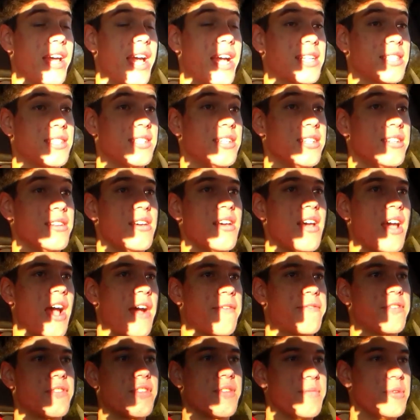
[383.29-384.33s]
accident
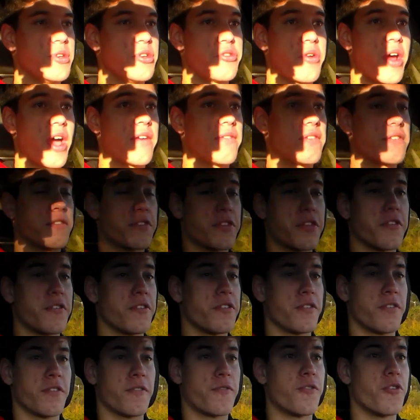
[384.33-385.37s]
after they've been driving
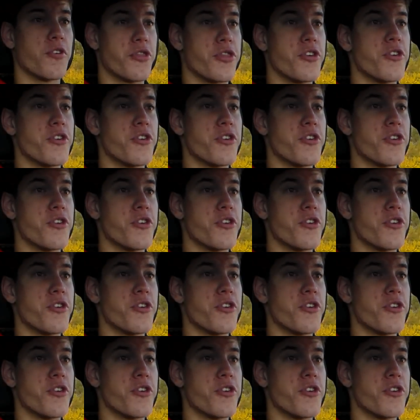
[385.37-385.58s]
for